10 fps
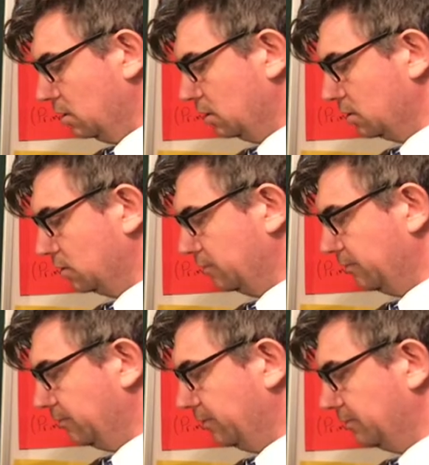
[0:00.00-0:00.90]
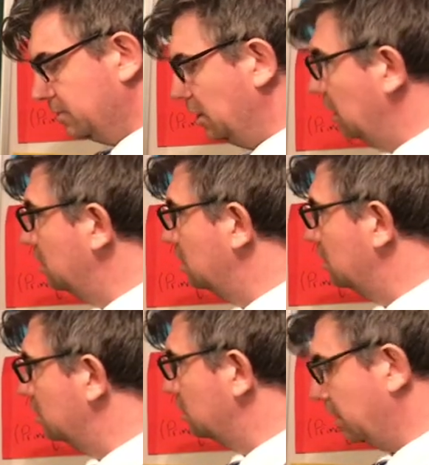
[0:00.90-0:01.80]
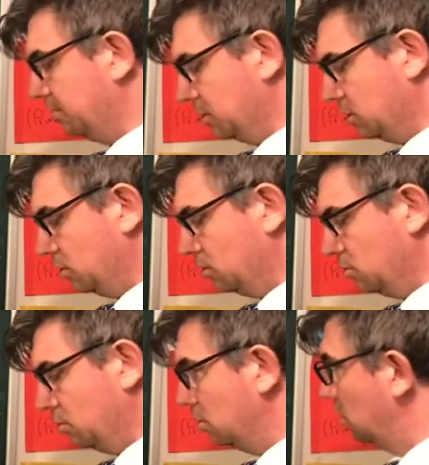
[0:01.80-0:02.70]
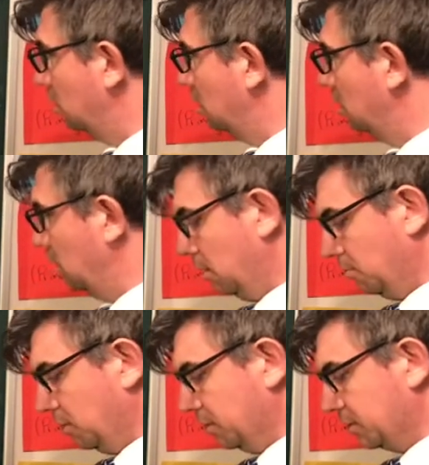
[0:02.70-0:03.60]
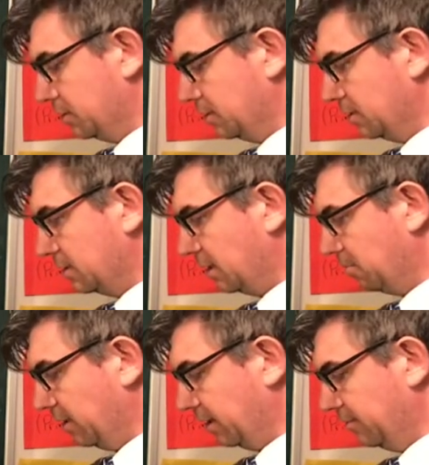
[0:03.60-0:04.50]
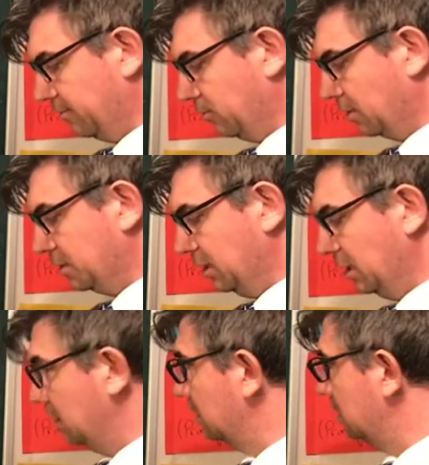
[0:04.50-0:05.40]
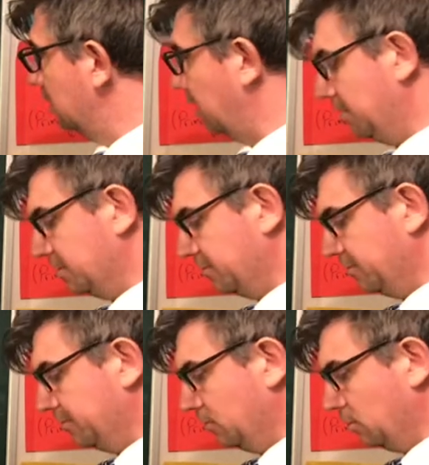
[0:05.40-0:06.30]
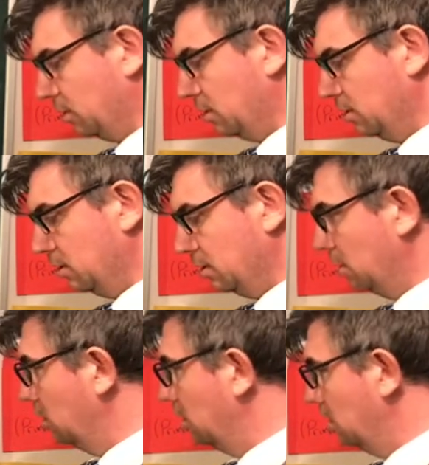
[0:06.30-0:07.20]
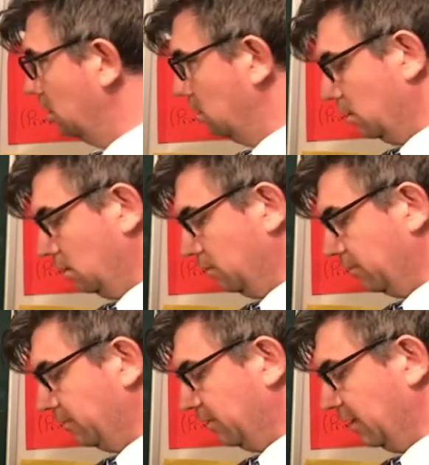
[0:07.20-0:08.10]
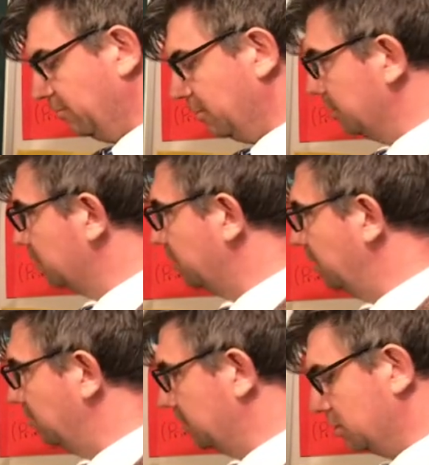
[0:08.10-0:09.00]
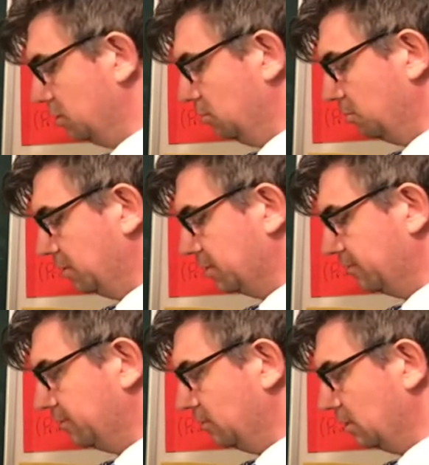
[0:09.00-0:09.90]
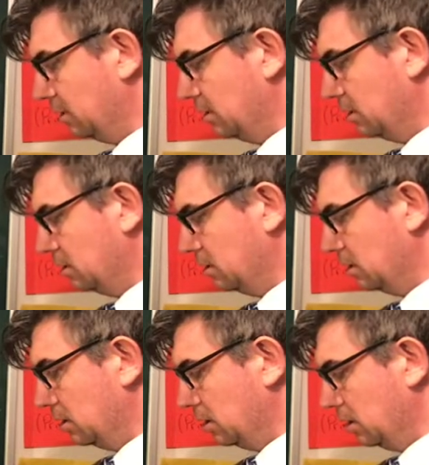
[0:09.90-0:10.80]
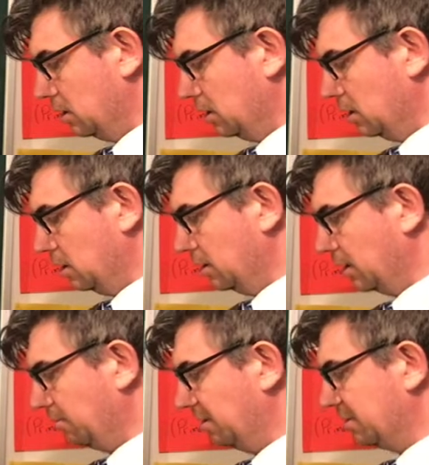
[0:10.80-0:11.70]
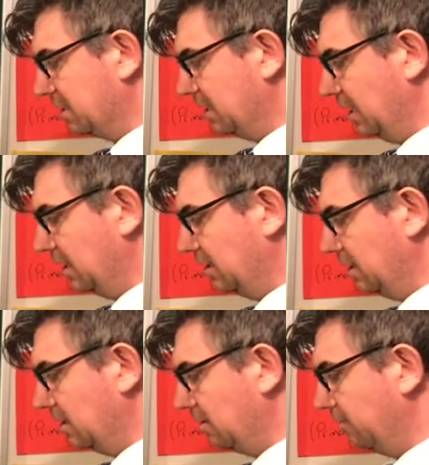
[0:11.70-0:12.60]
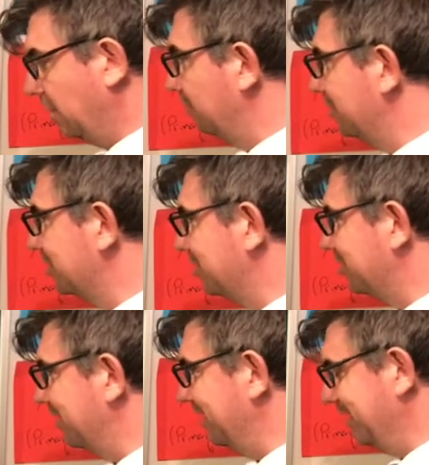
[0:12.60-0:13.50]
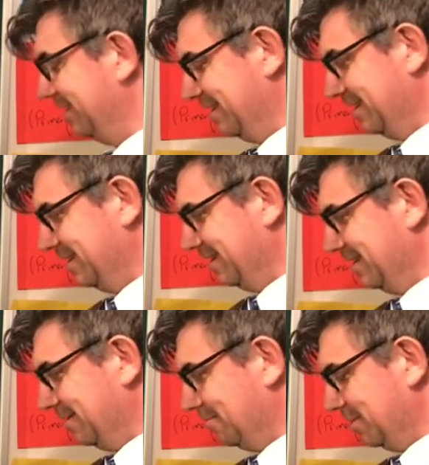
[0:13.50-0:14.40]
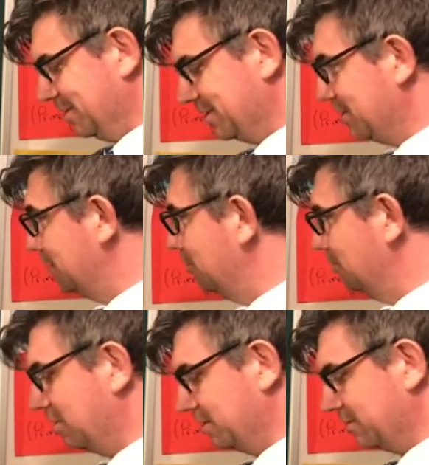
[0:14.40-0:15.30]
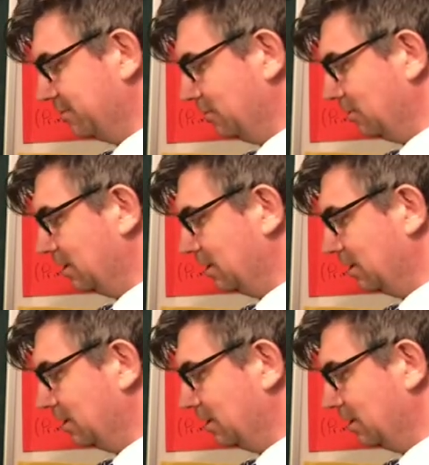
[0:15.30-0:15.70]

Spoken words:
So 15 times 2 plus, start bracket, 14 times 4 all over 5 plus 3 plus 2 plus 4. I think I made a mistake in there. 5 plus 3 plus 2 plus 4.